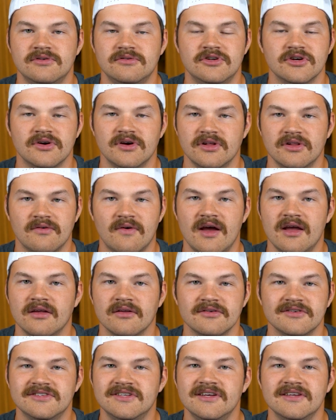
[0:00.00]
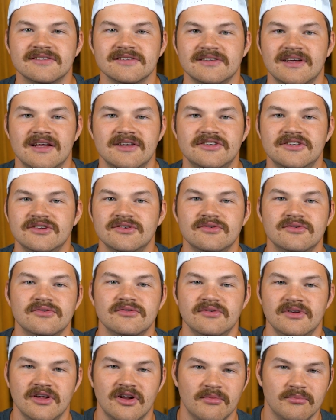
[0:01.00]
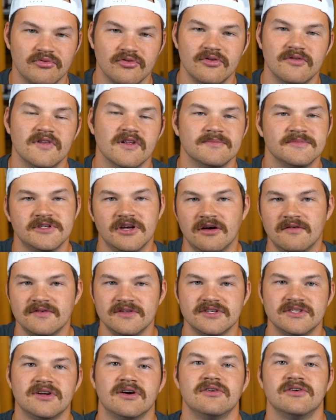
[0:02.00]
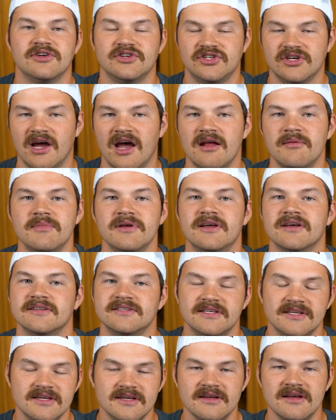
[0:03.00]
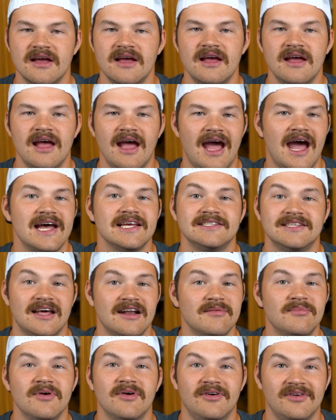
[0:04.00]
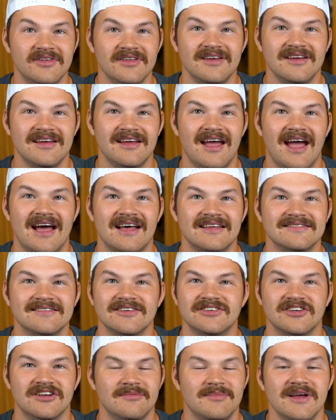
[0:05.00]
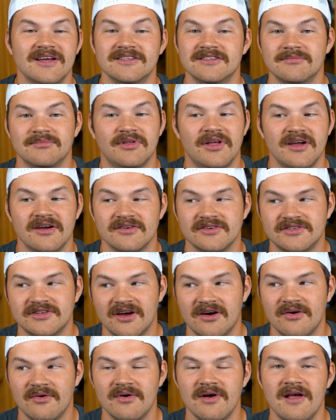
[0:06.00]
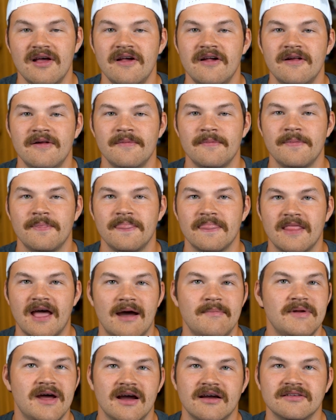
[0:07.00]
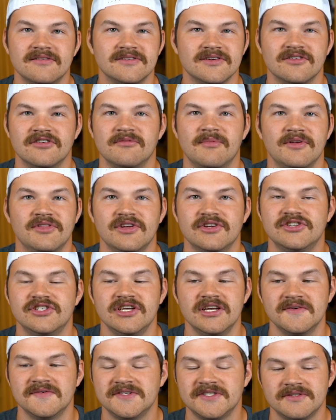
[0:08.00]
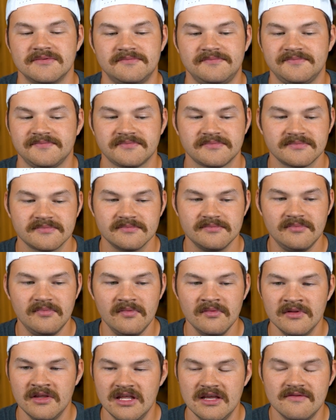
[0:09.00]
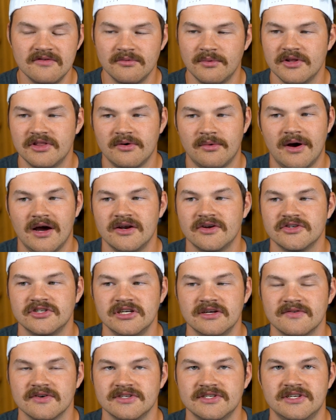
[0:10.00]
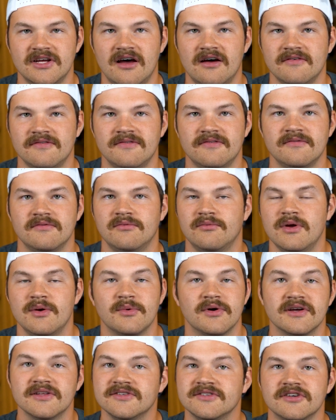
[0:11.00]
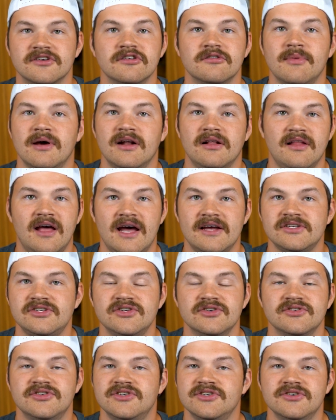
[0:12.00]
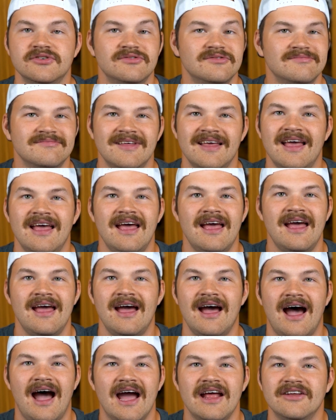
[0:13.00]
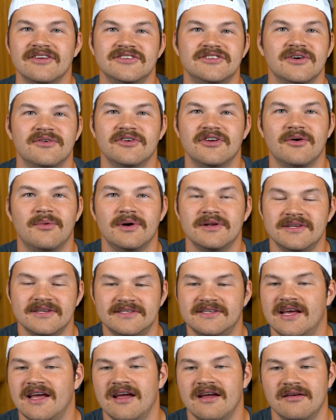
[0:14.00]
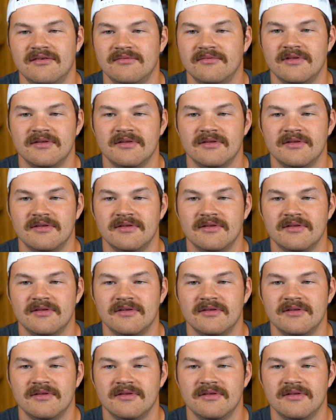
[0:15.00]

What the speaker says: during the regular season and to, you know, prove themselves and start to shine because he has that ability as such an amazing player. So I'm not concerned about the Chiefs, even with the wide receiver stuff. We were concerned about it last year too. I just don't know what to say.